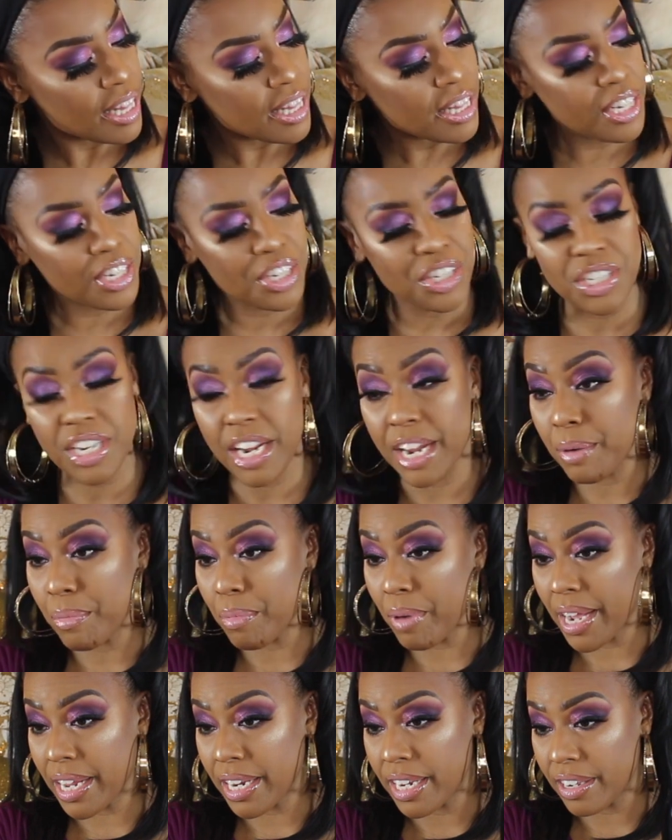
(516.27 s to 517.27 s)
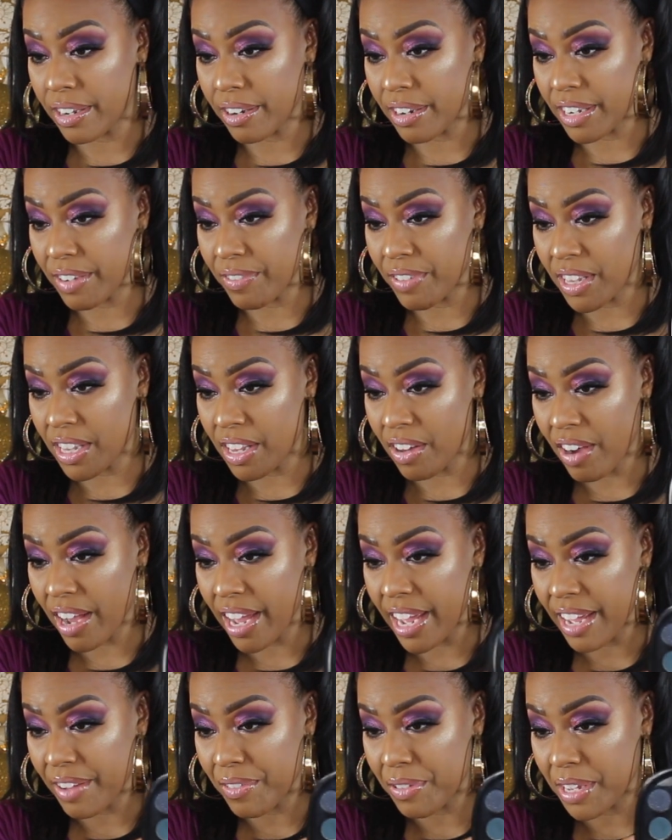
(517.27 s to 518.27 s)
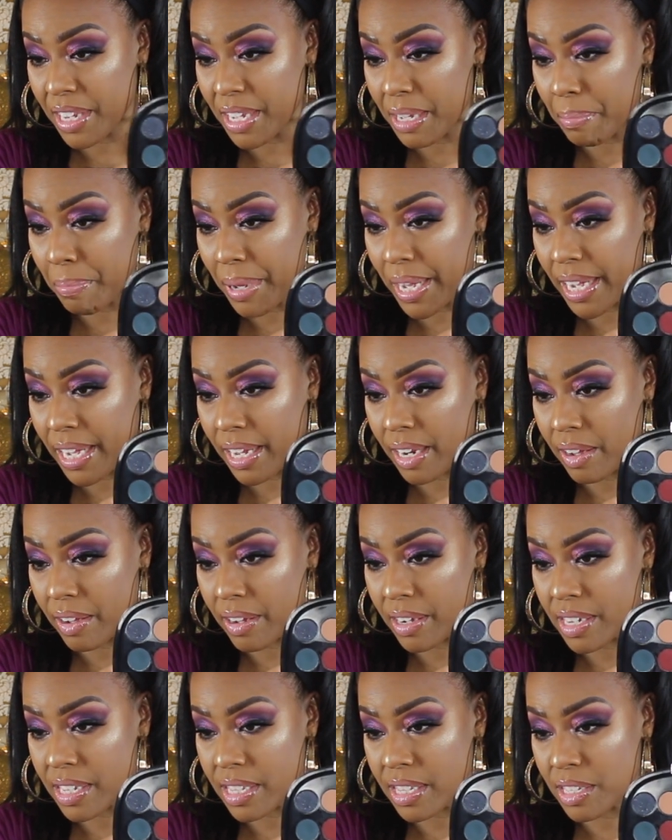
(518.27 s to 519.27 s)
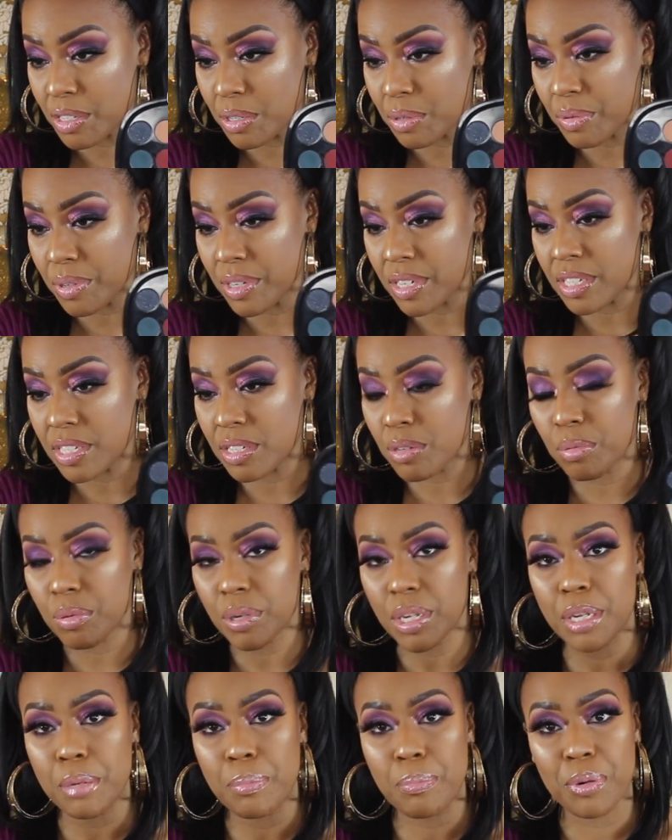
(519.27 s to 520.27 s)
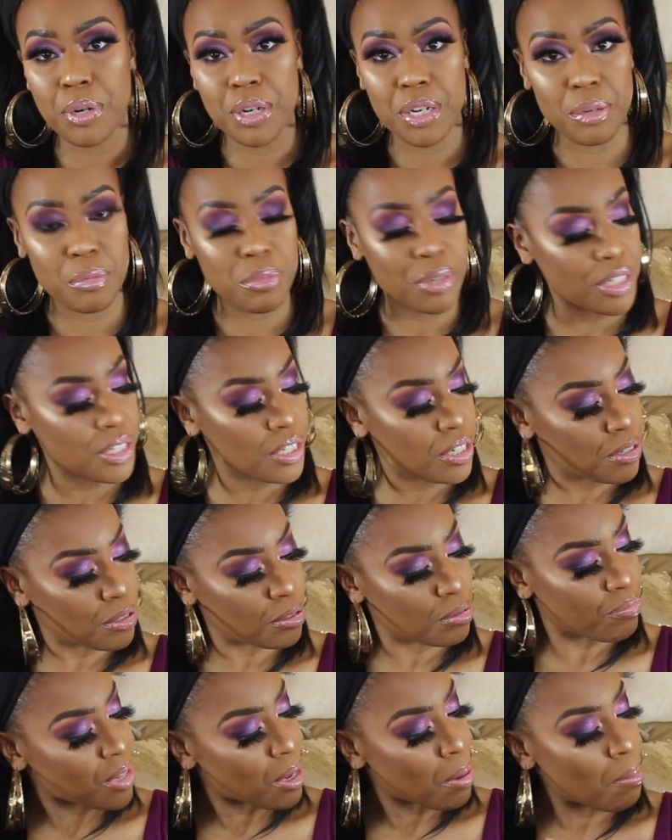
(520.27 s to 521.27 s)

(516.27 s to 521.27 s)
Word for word: This shade right here, even though I haven't hit pan on it, this one is a really pretty one too.